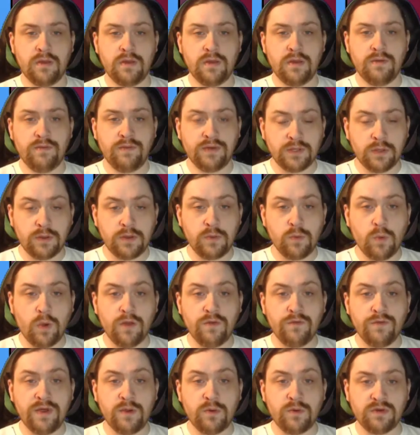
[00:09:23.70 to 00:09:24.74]
There's only one
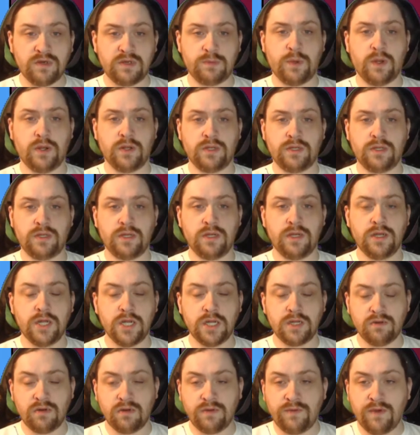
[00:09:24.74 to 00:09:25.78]
real response
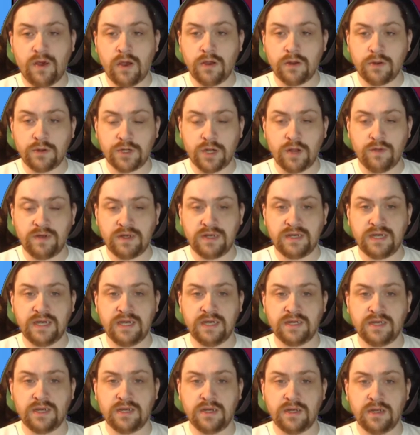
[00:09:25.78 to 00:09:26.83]
to a final show this
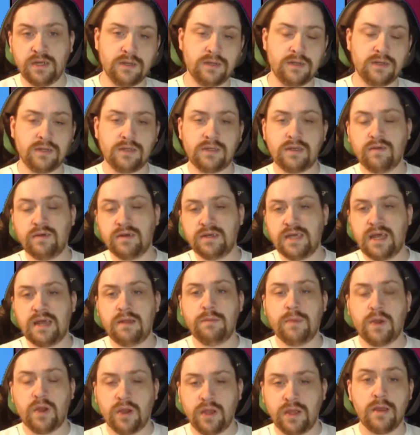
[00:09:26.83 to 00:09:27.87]
season,
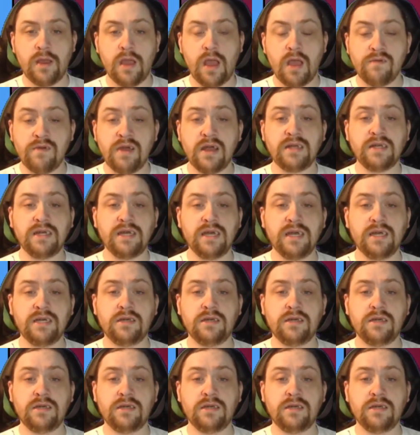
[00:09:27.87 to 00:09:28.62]
Sarazanmai, and that is